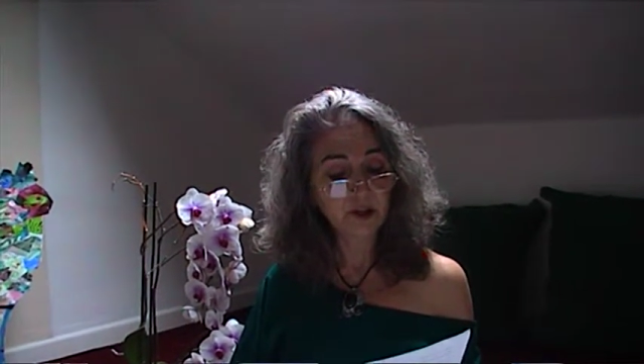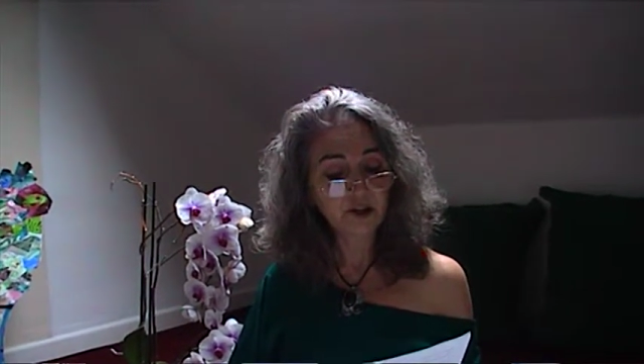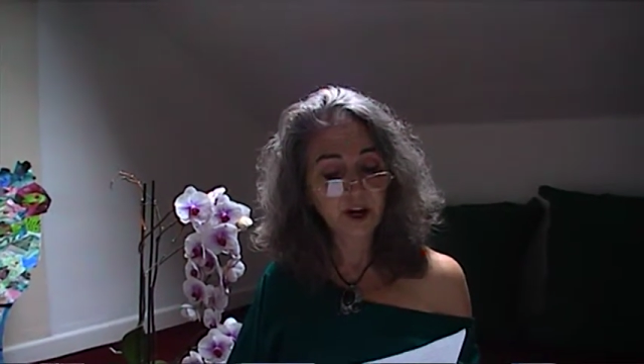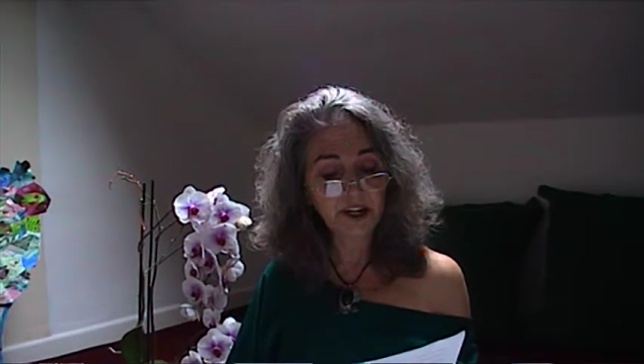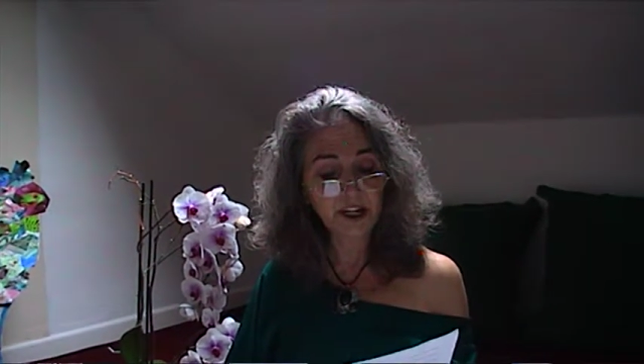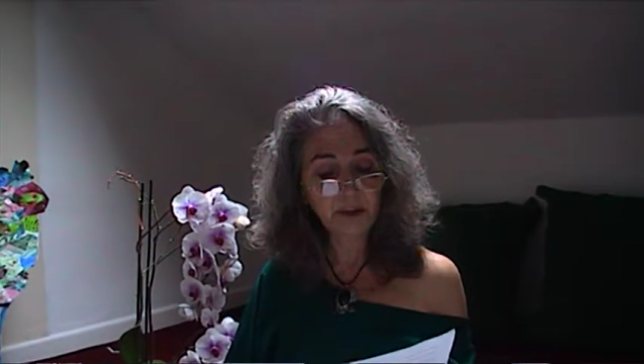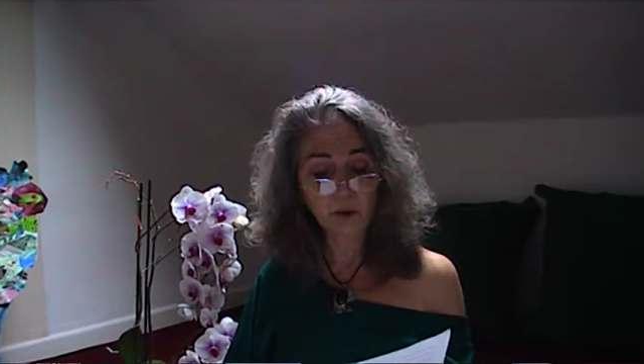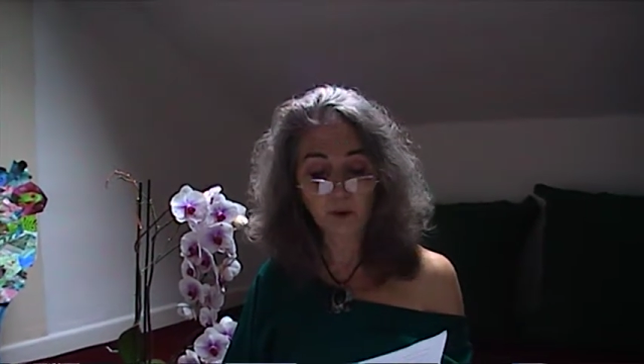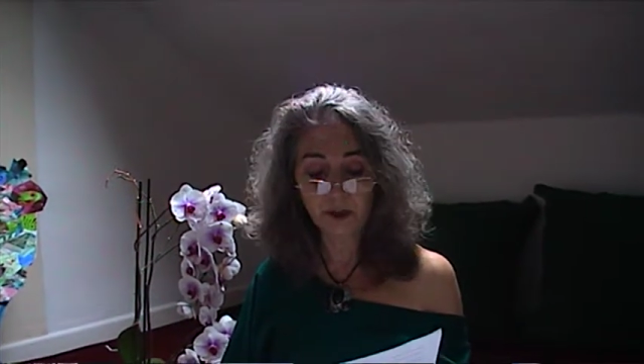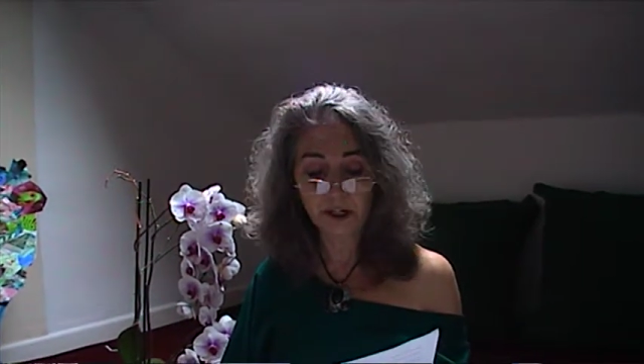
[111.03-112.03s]
Chiding
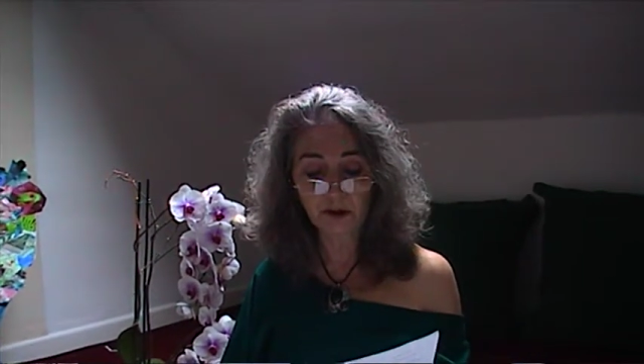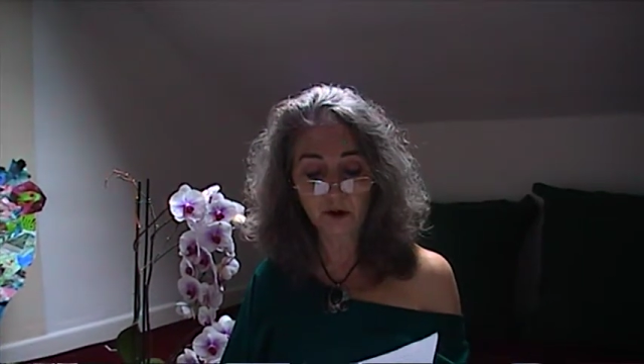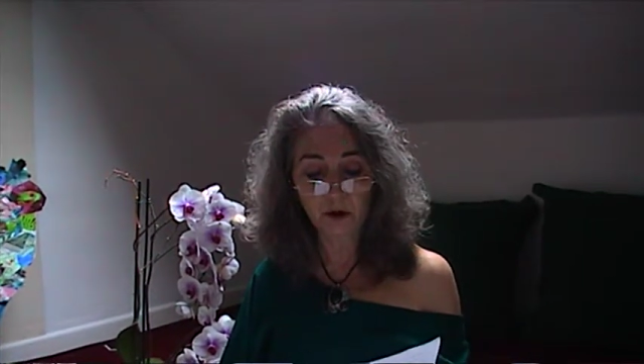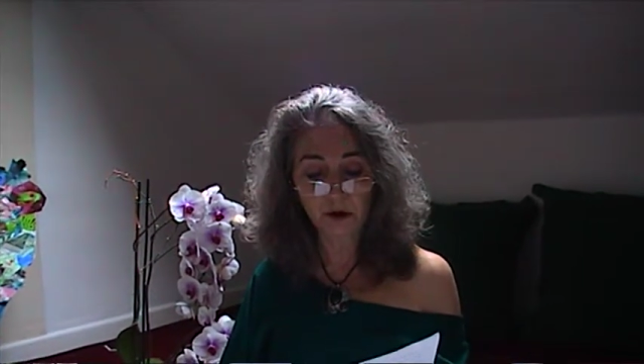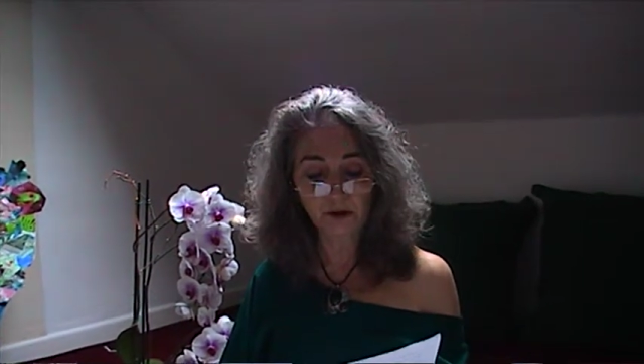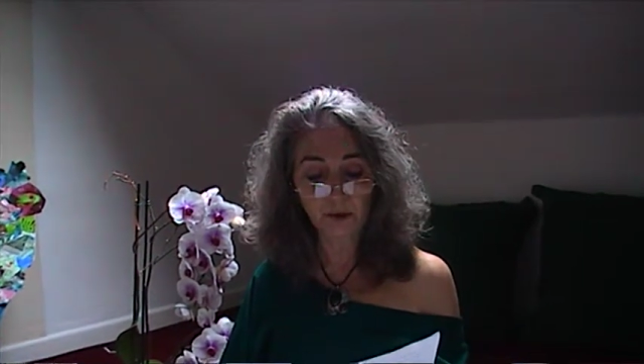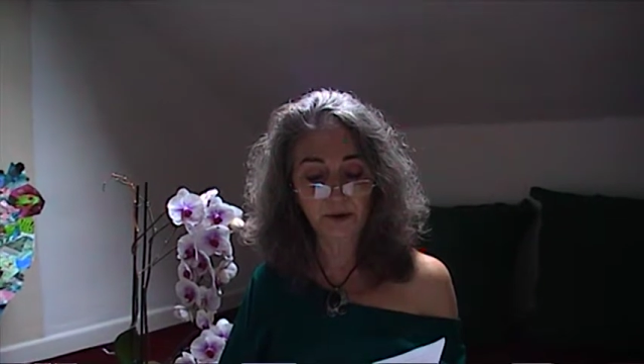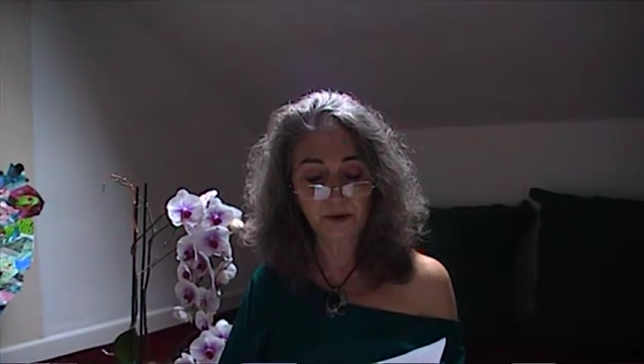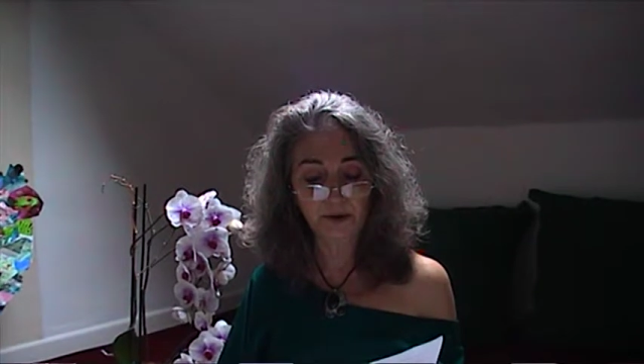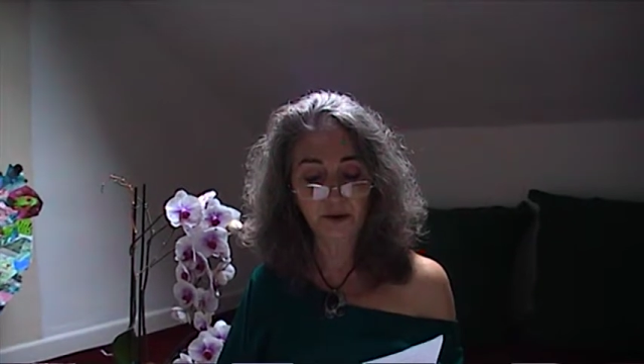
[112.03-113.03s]
marauding dogs
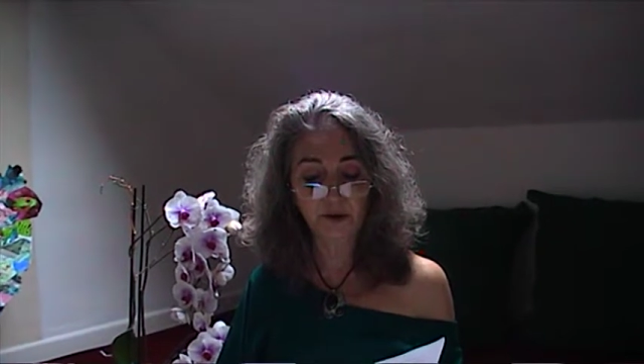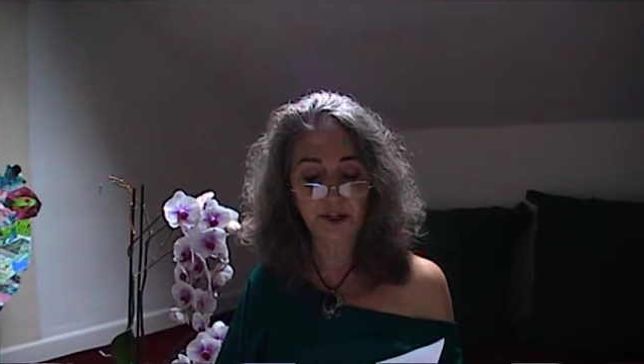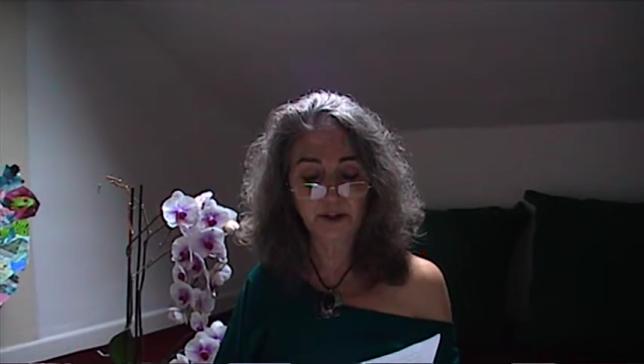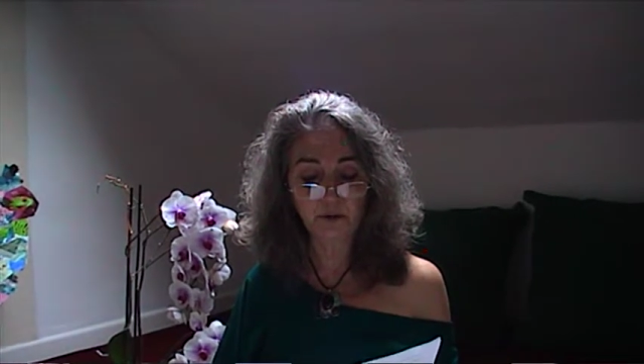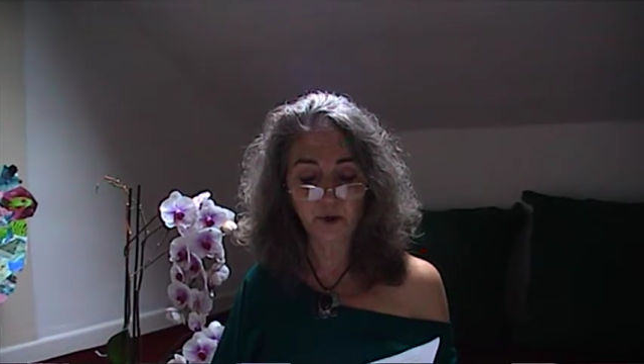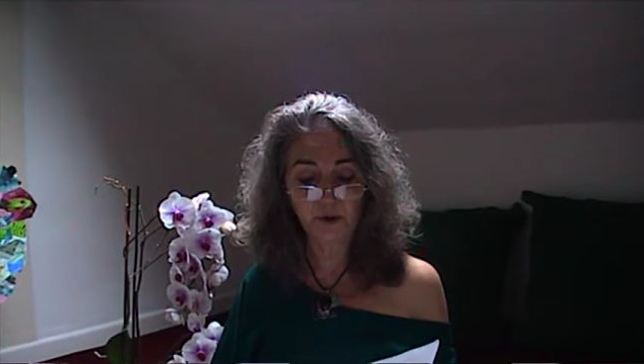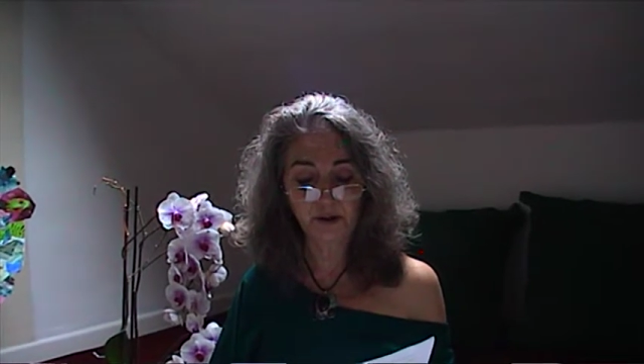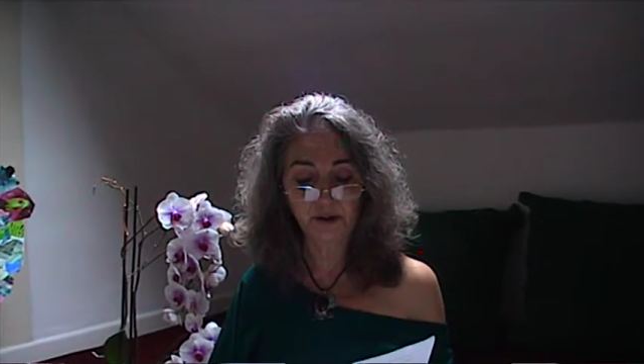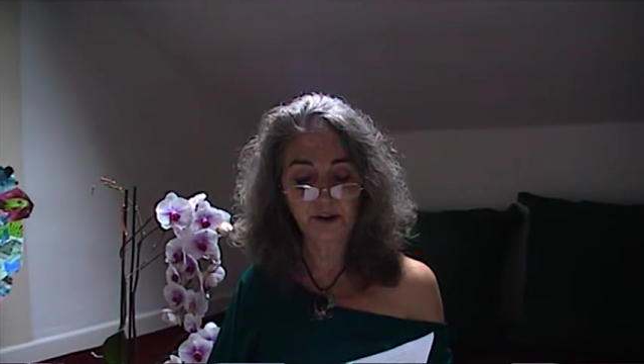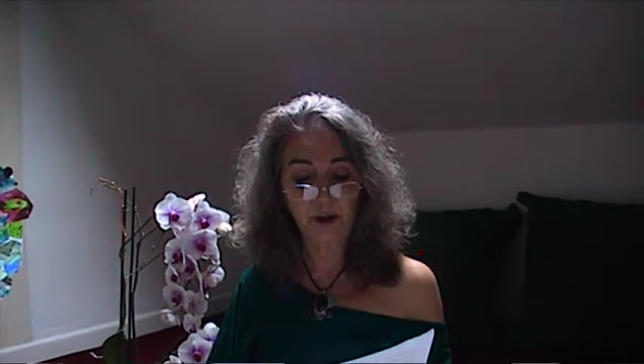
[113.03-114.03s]
with illustrative
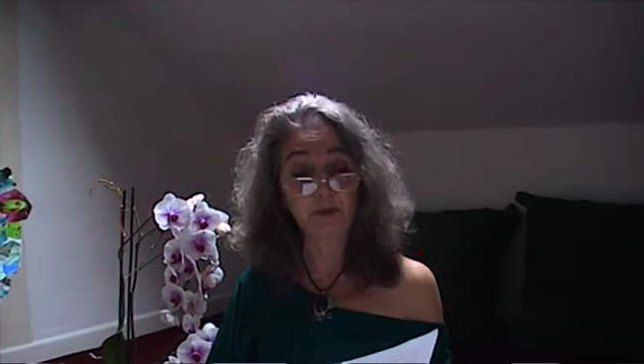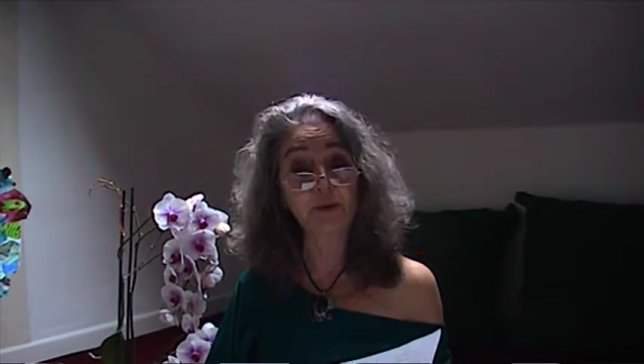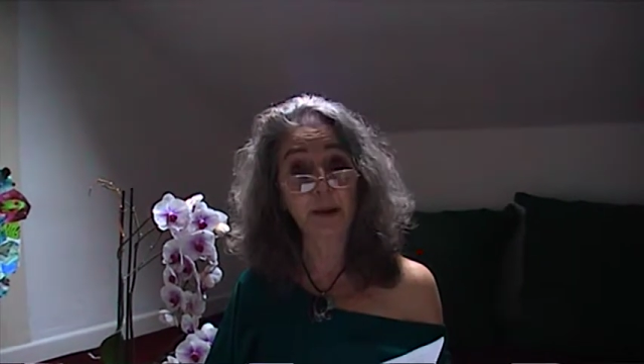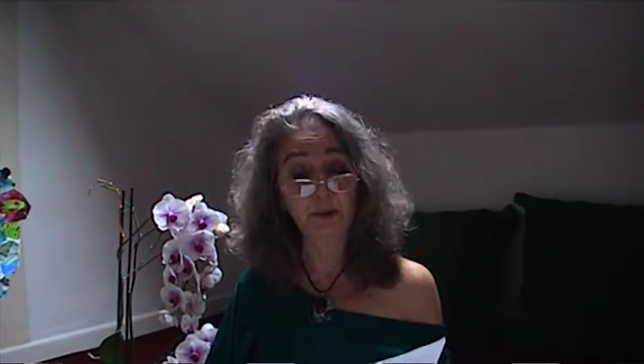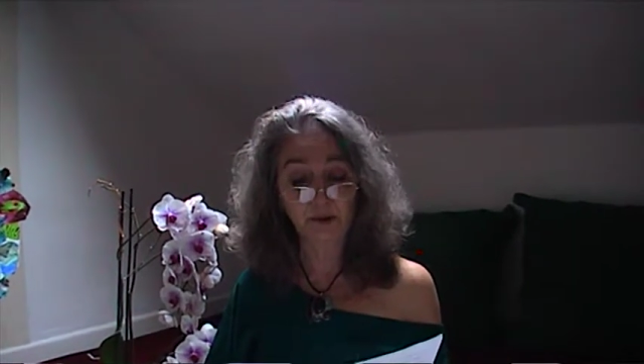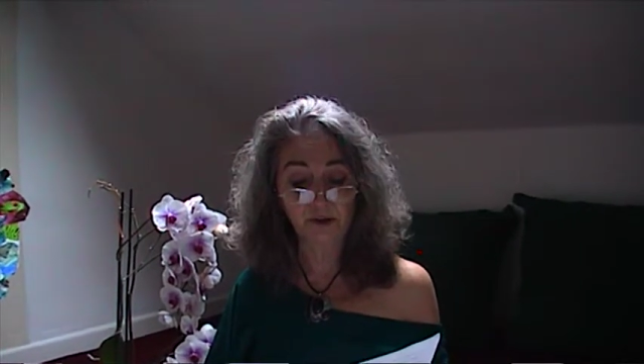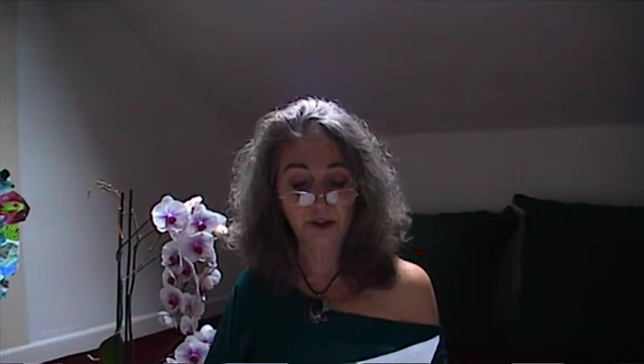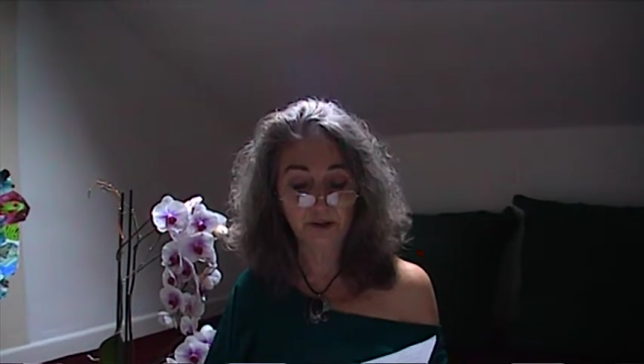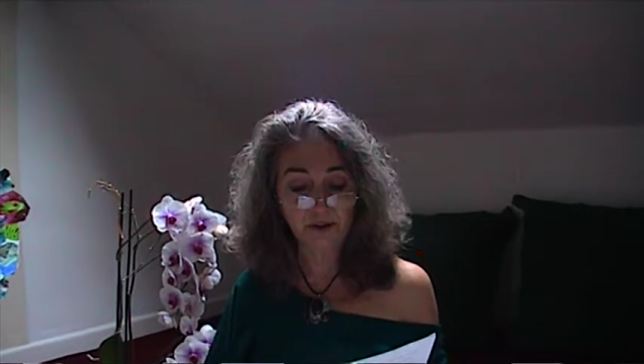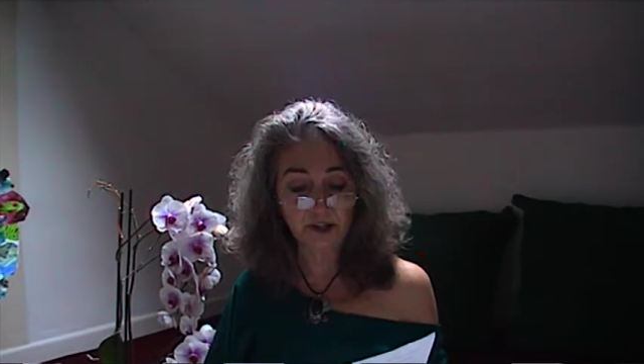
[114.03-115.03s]
curses of fabulous
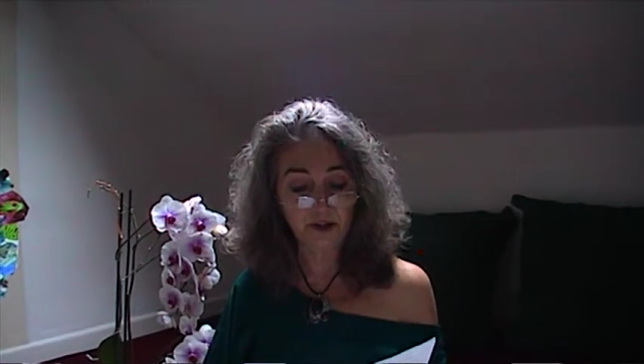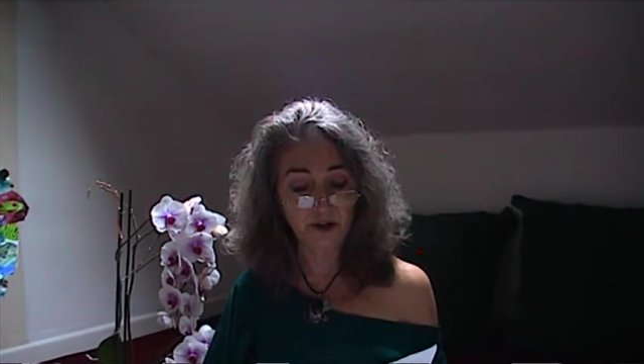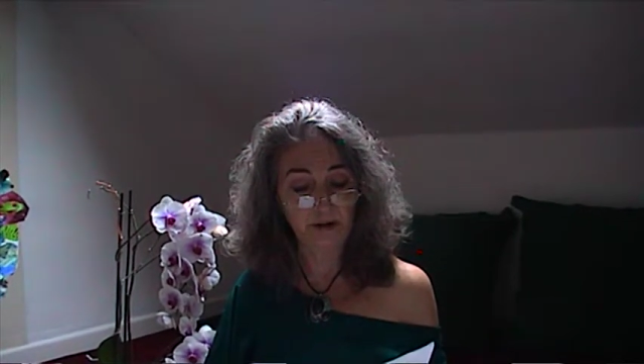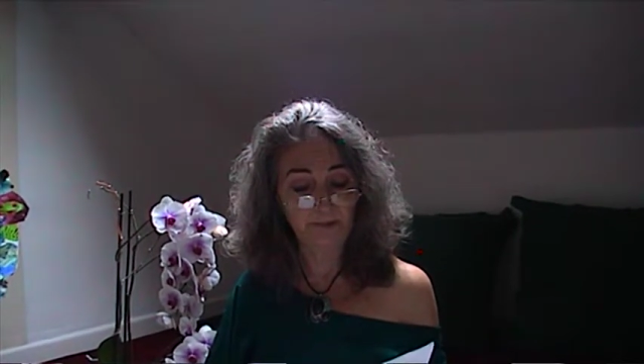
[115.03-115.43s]
invention.